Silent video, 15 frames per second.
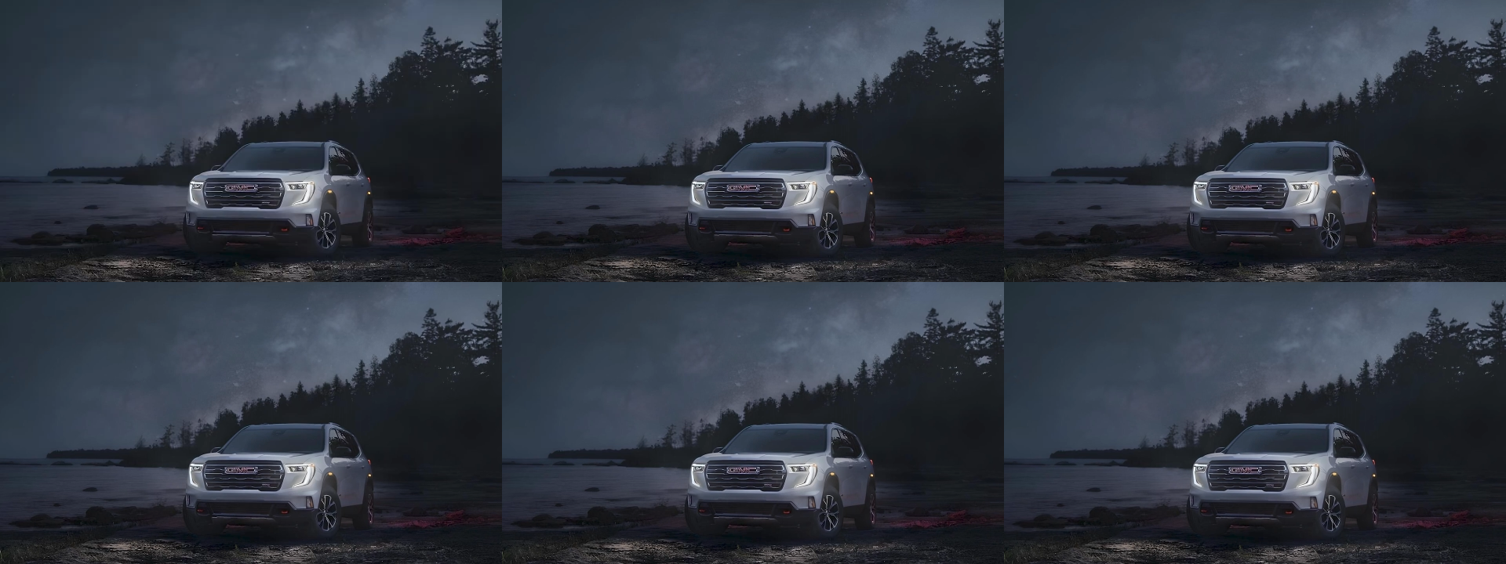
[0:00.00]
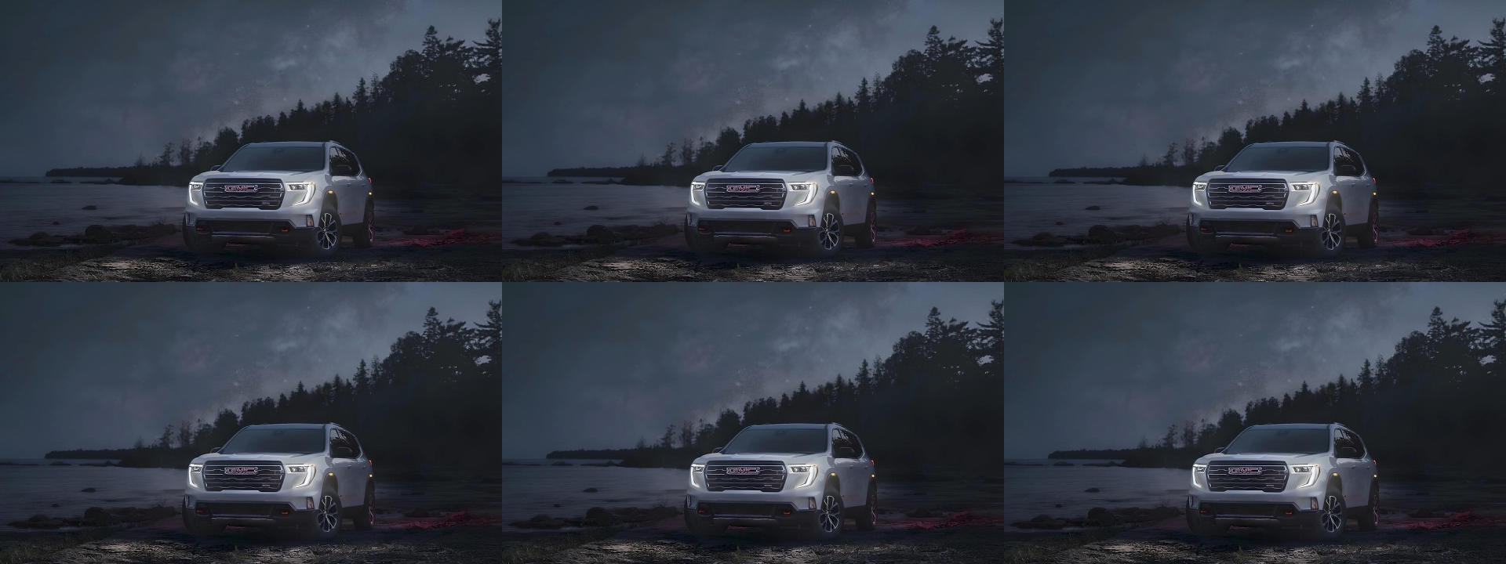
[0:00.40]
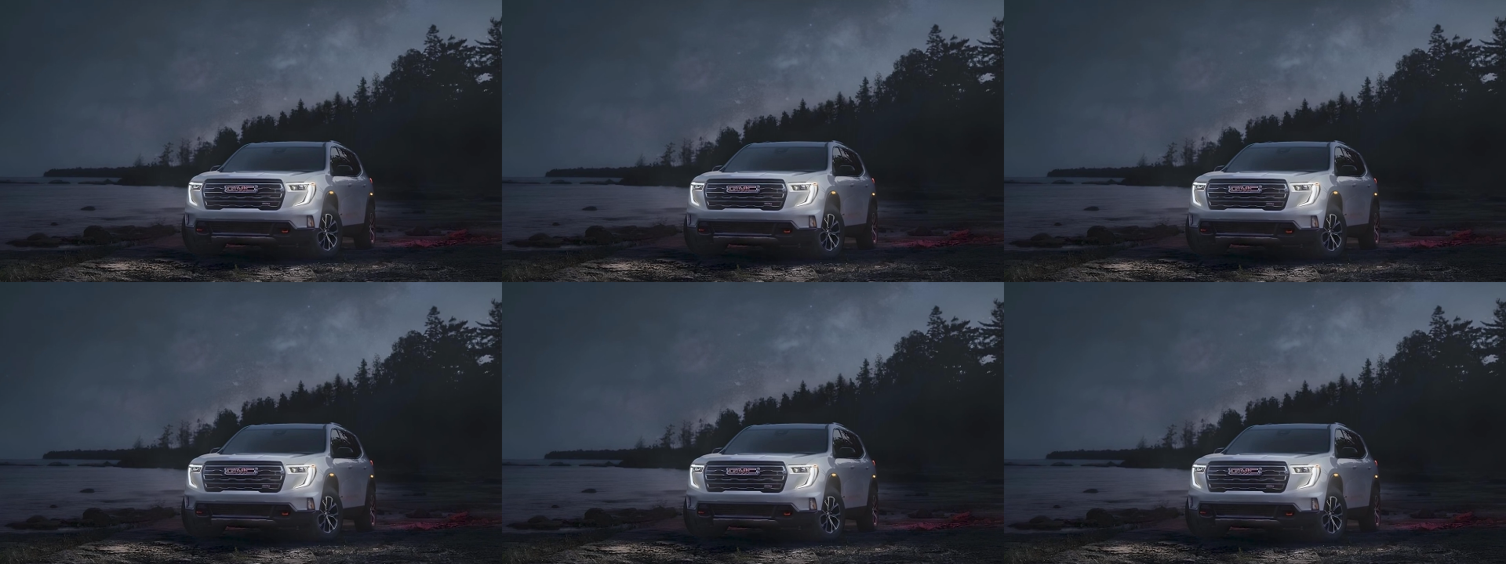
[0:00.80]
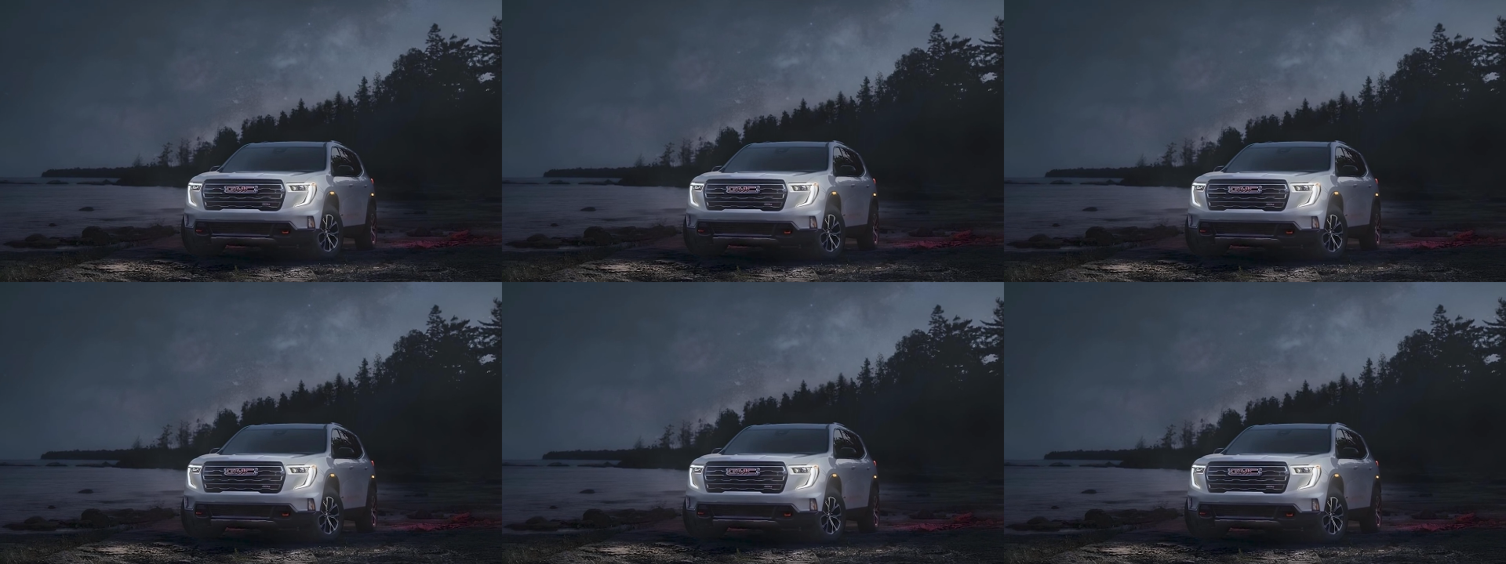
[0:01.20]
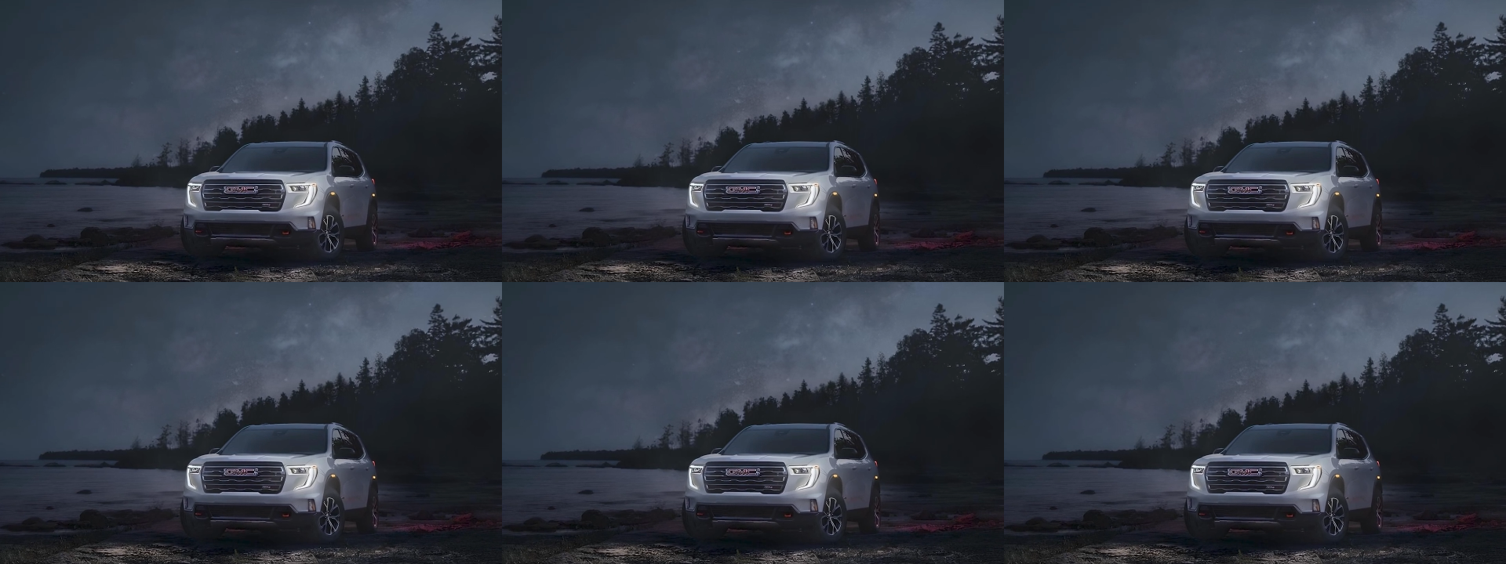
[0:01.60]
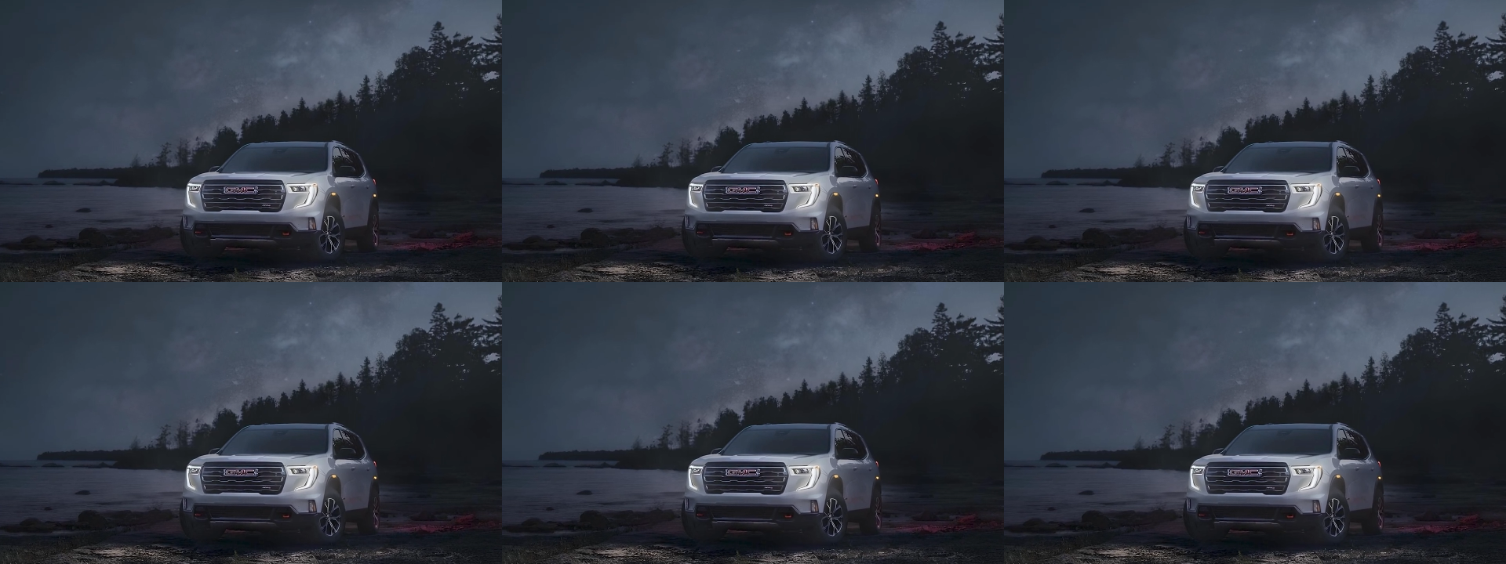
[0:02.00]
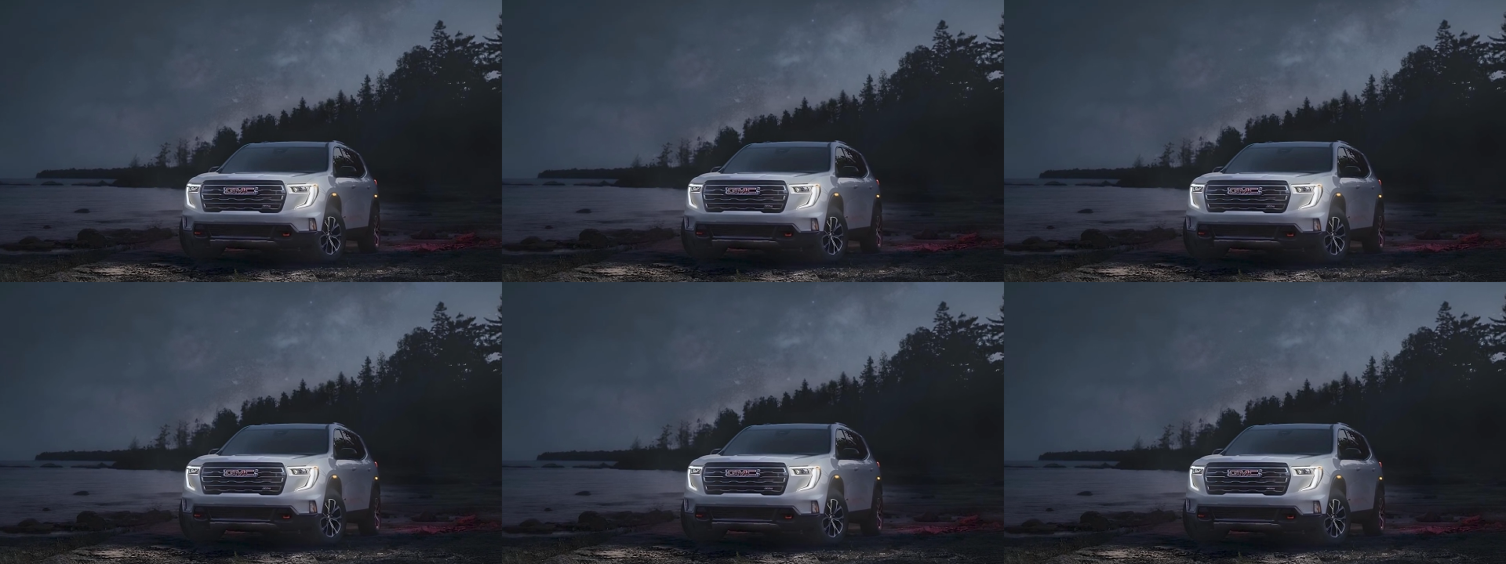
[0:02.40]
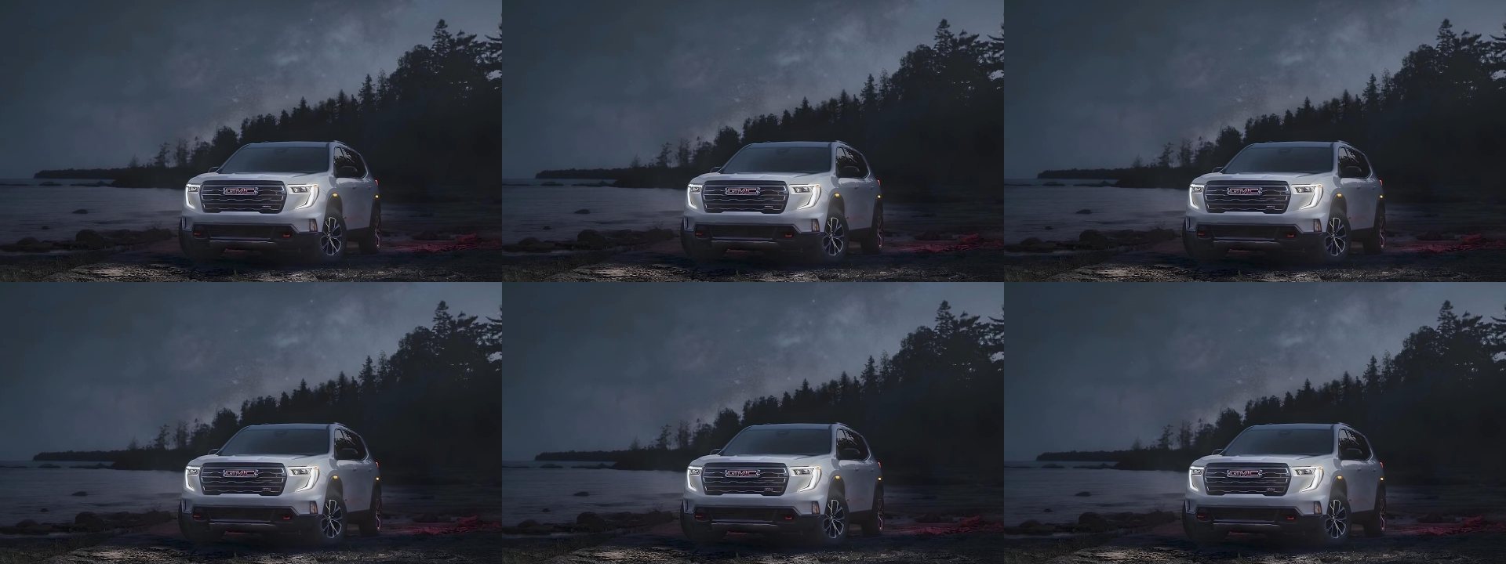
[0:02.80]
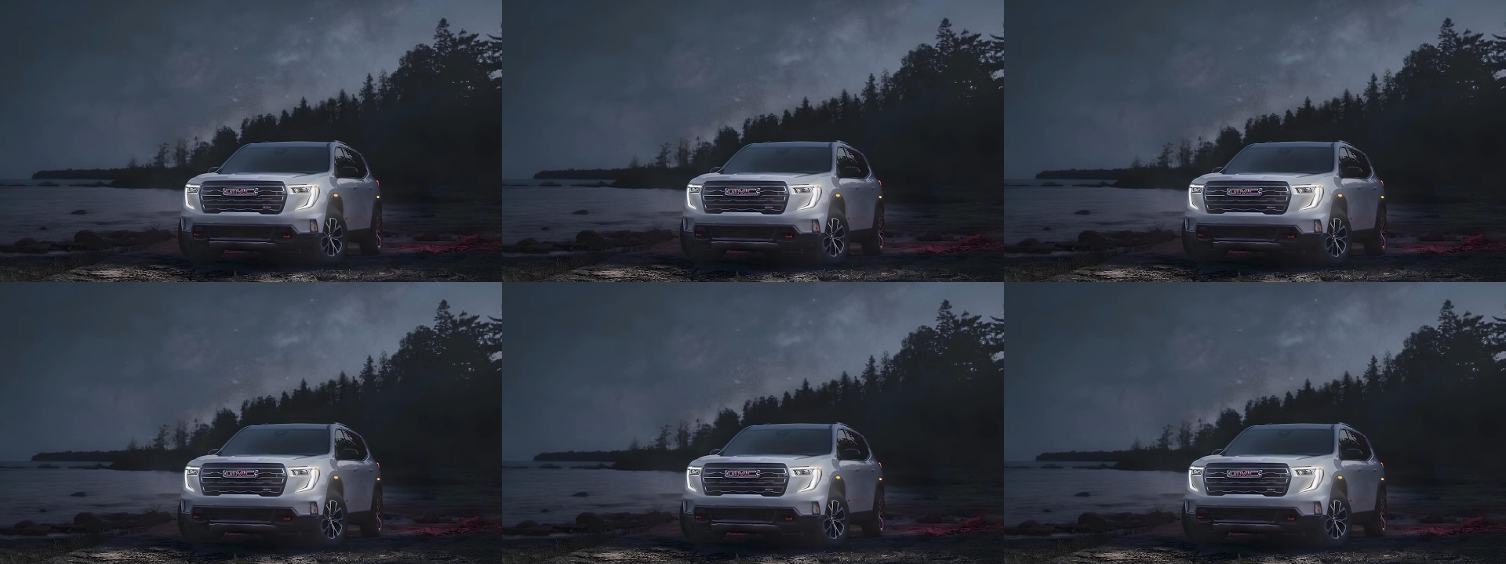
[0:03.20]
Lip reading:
[unreadable: no face in view]